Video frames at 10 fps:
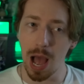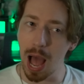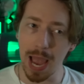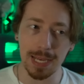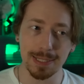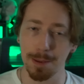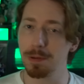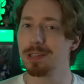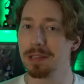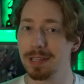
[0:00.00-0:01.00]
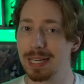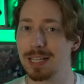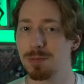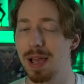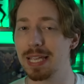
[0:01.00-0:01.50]
I typically lean
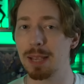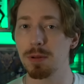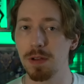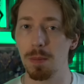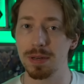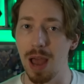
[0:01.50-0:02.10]
into my game development